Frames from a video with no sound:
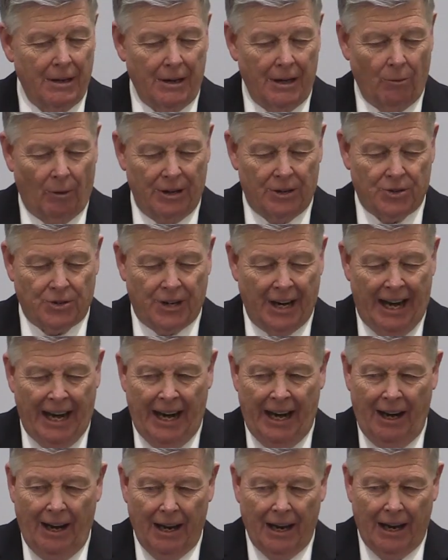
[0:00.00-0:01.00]
We
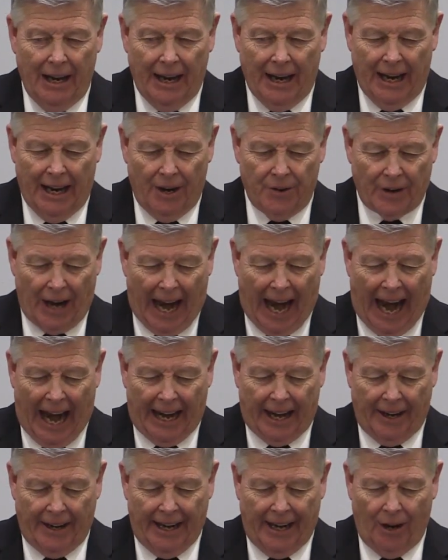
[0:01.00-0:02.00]
see his
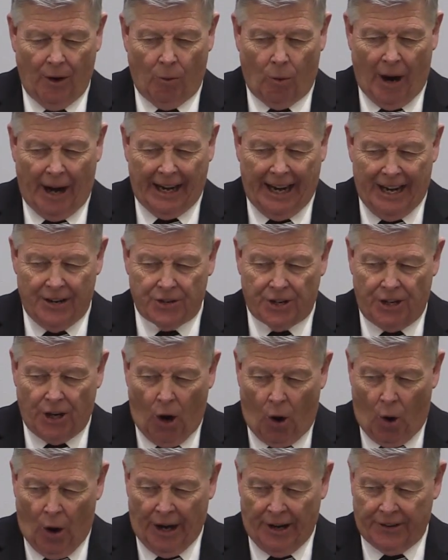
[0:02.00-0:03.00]
agony, what he's
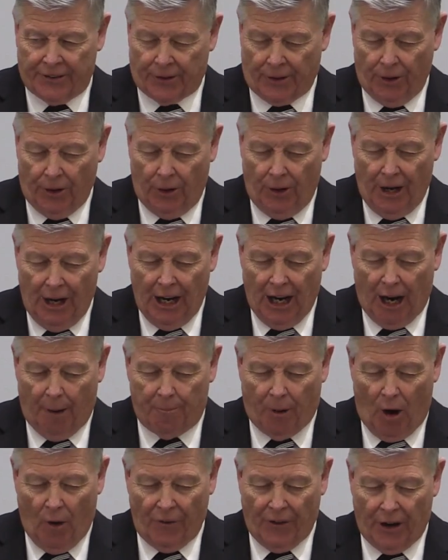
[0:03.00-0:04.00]
going through
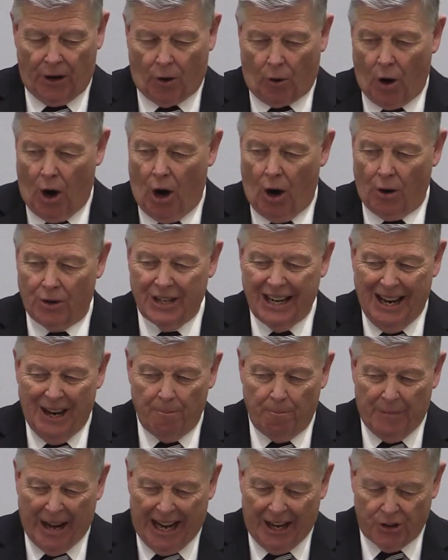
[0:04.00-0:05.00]
upon the cross,
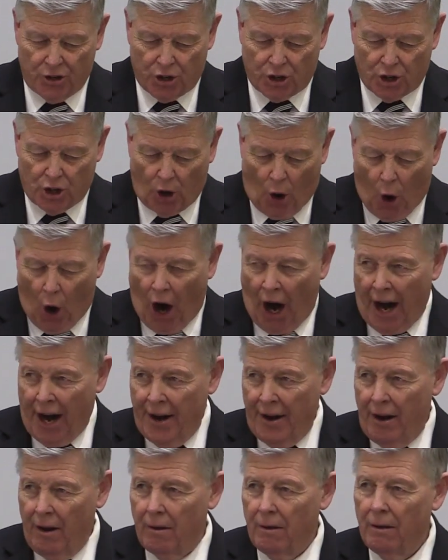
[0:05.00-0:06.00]
being
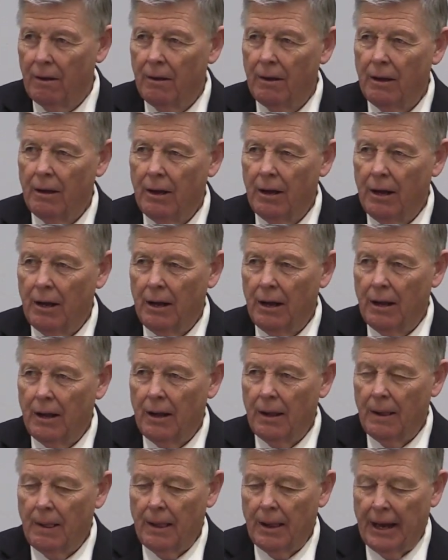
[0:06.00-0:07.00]
scorned
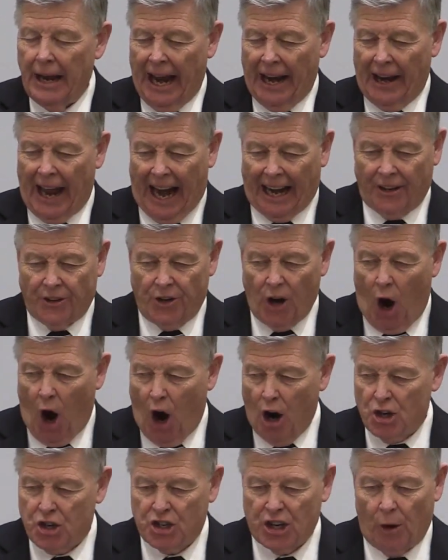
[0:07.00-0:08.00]
and like
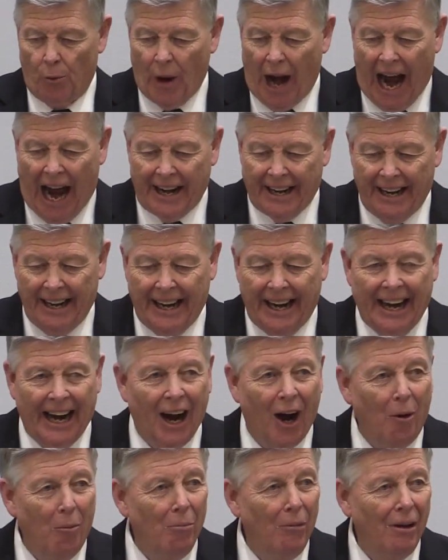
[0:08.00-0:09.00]
dogs surrounding
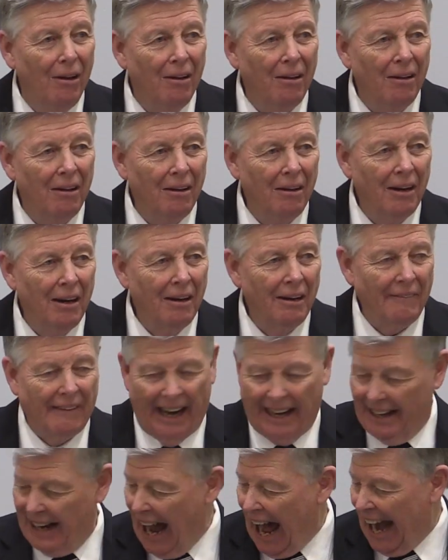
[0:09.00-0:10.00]
him.
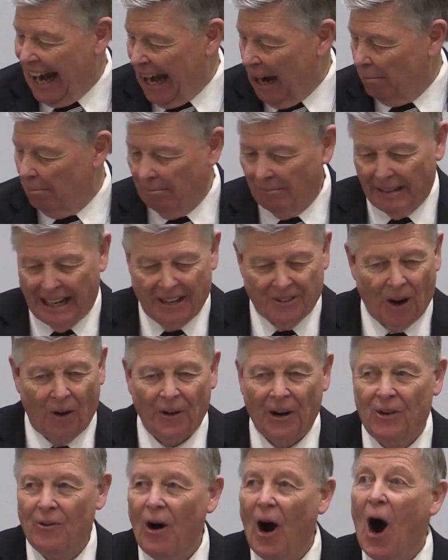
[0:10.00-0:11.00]
They got him. He's on
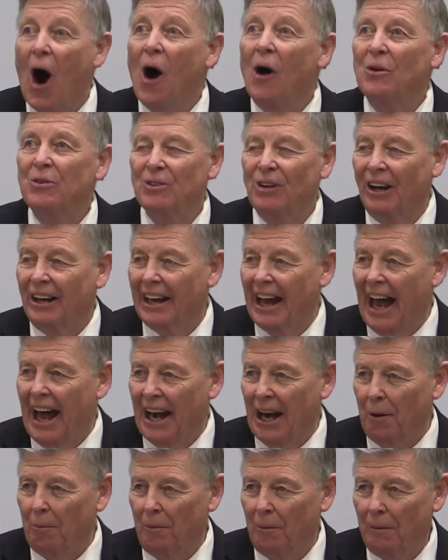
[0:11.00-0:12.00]
the cross. Look at
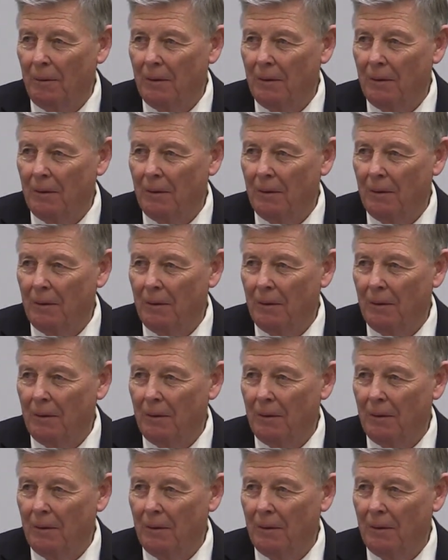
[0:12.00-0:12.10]
him.